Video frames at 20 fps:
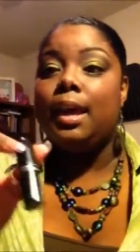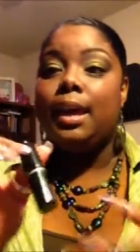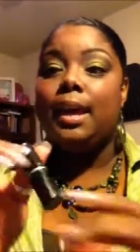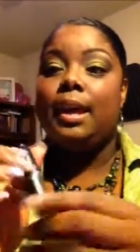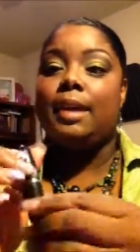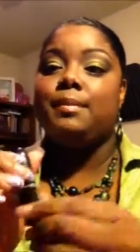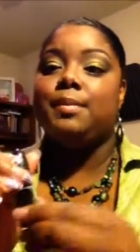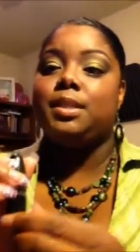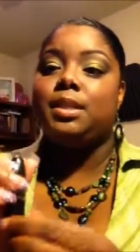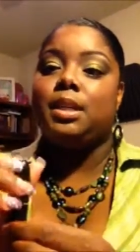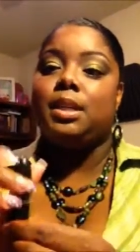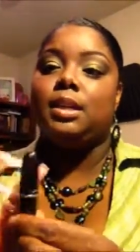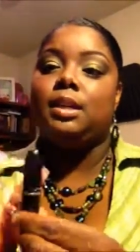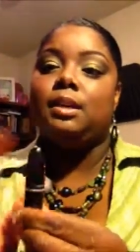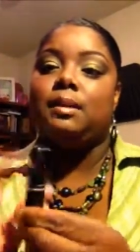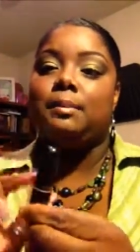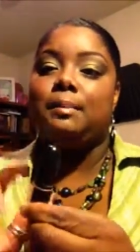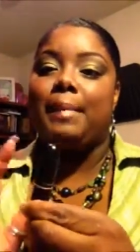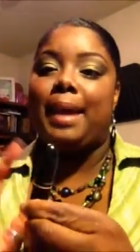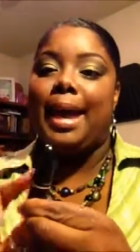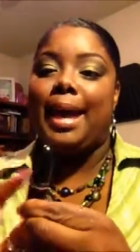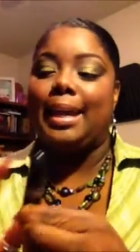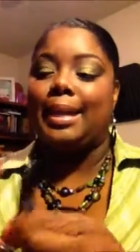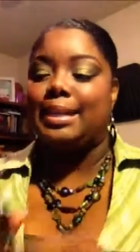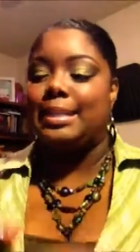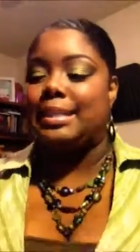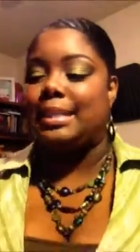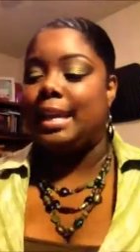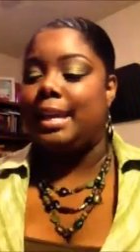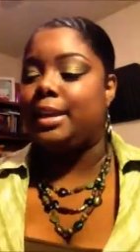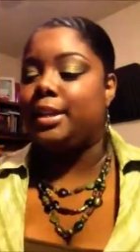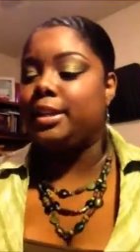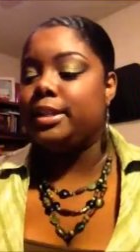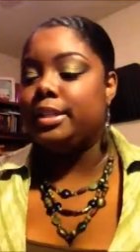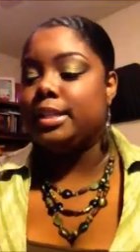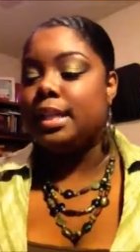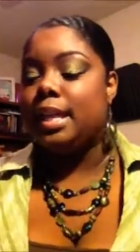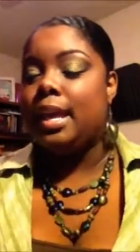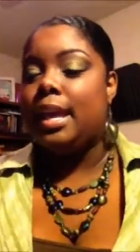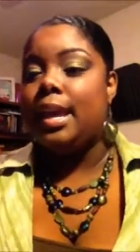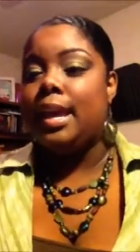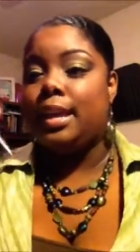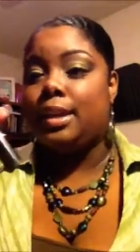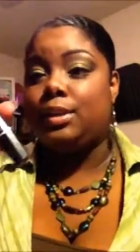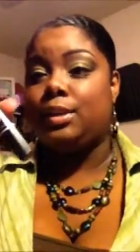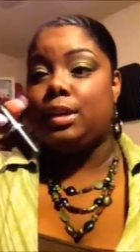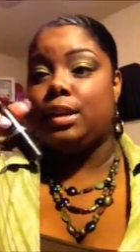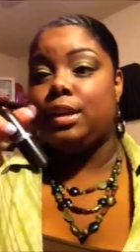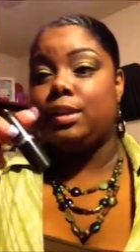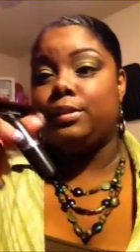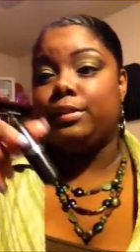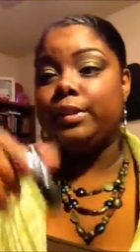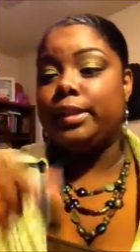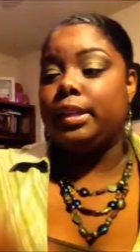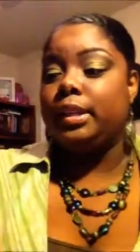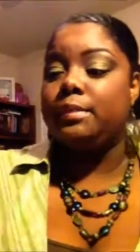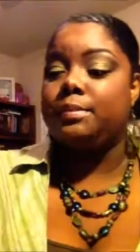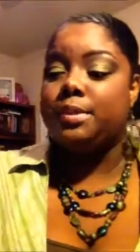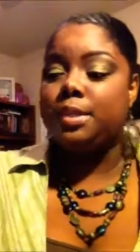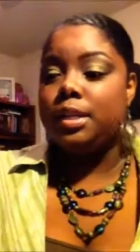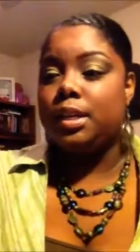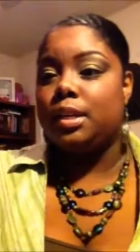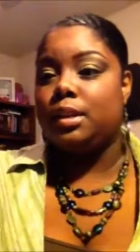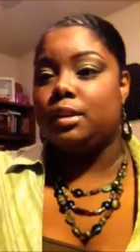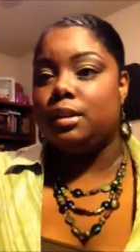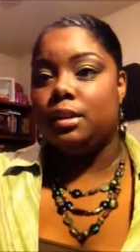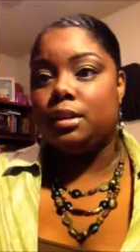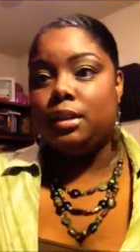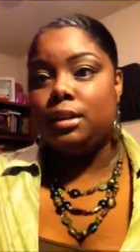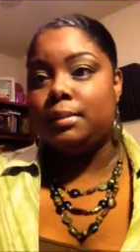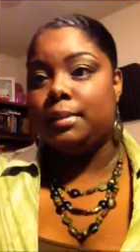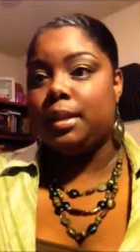empty MAC containers, and you can get a free lipstick or a lip